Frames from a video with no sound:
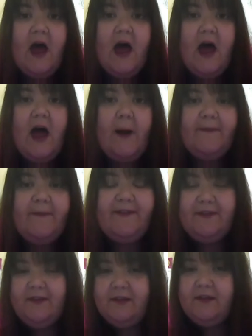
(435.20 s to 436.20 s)
But
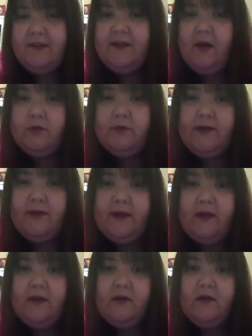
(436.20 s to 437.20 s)
this isn't the
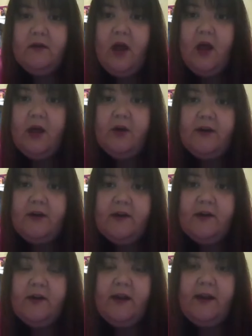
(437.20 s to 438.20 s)
only
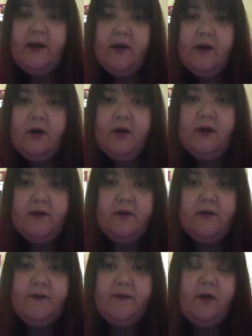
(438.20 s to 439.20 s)
criteria here. It's
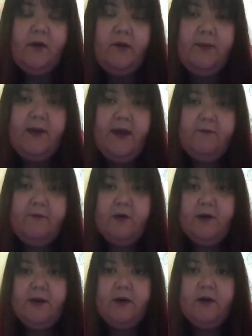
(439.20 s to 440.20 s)
not the only behavior
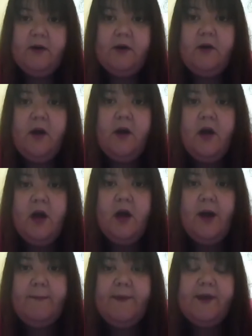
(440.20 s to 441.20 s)
here.
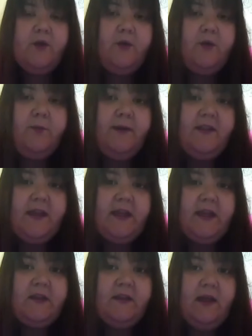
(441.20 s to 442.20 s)
It could be
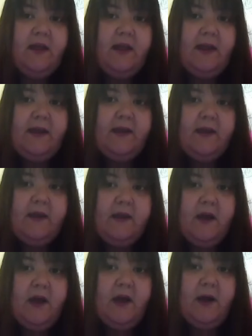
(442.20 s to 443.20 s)
things like
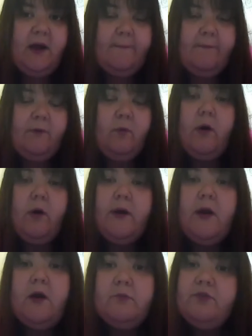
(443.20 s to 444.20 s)
walking
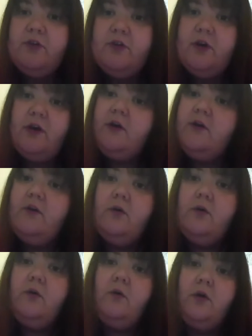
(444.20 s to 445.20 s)
home drunk
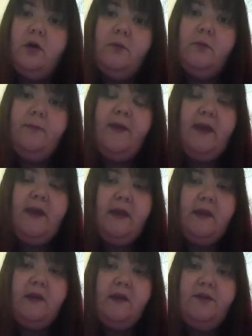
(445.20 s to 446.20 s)
or being
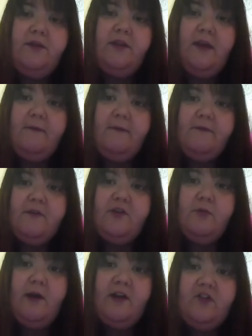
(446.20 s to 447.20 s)
in unsafe
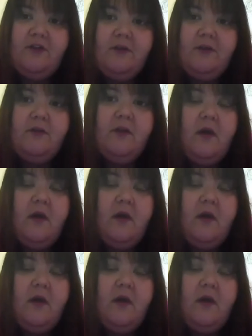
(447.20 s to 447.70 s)
situations,